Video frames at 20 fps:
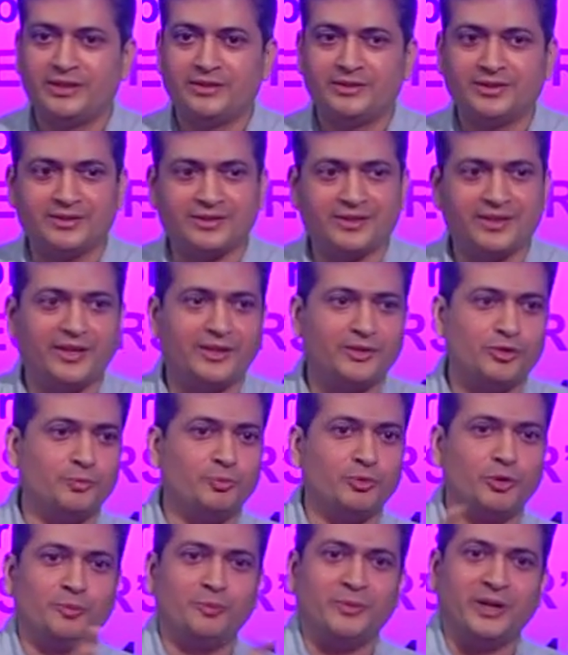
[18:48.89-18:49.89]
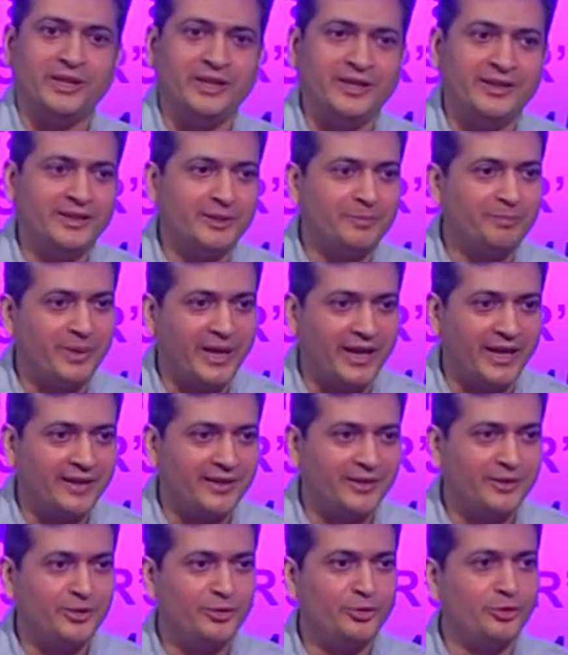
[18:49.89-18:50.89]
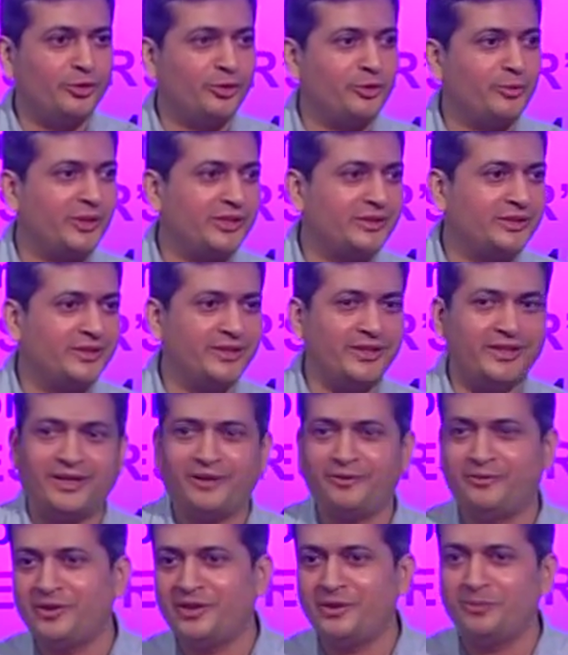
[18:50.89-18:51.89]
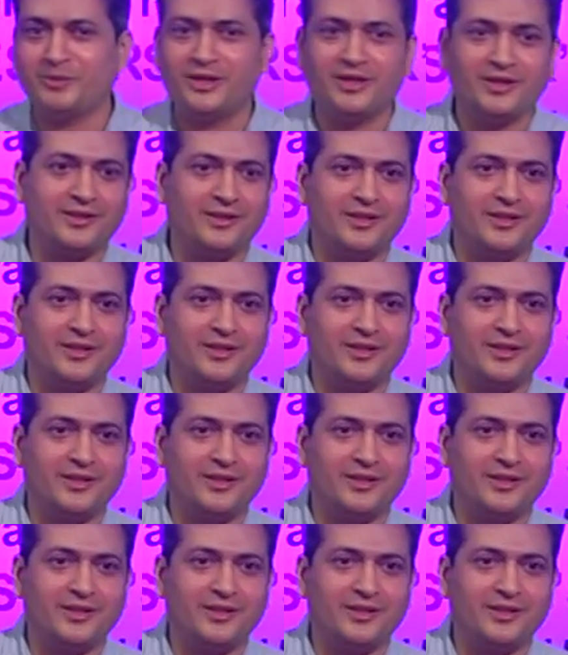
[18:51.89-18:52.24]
Just like you put money in the bank and you don't question it every month.